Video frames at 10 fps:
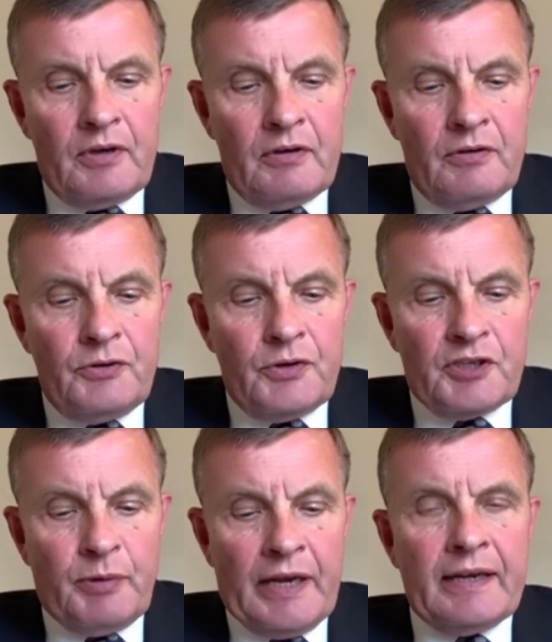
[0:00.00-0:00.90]
Could you
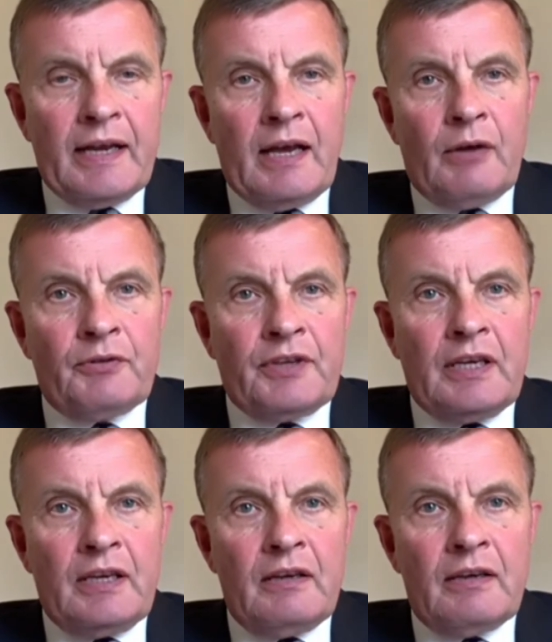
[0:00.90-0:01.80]
explain how
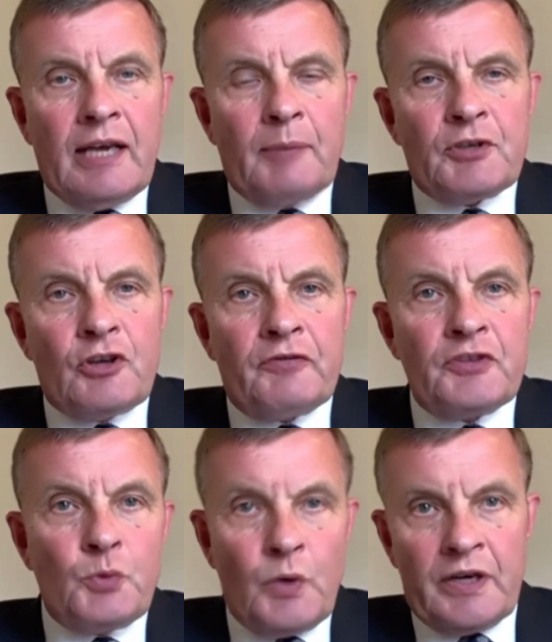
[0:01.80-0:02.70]
the Cabinet
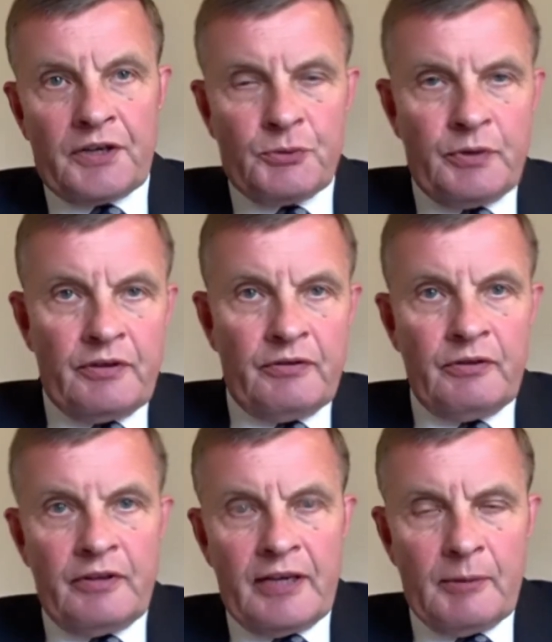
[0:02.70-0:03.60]
Office works
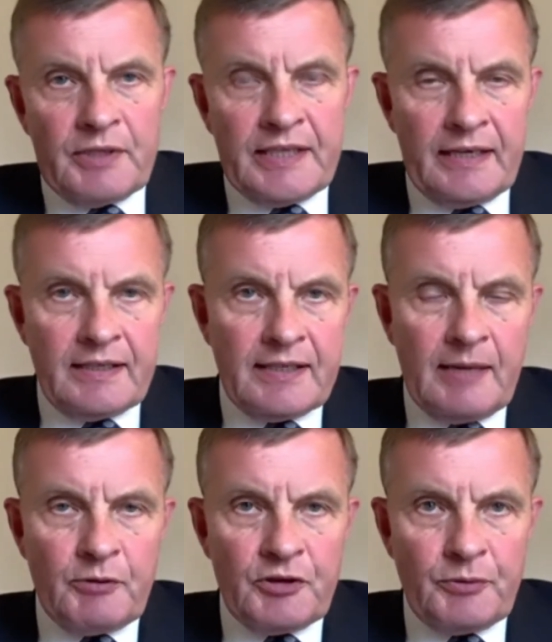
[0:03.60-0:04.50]
with the number 10
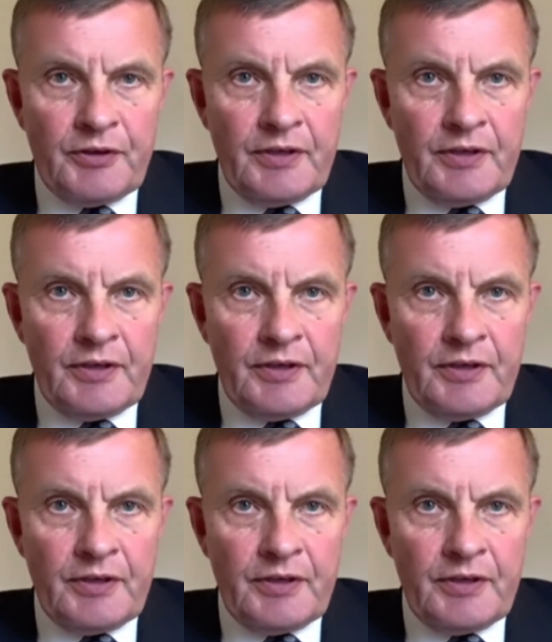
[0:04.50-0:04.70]
establishment?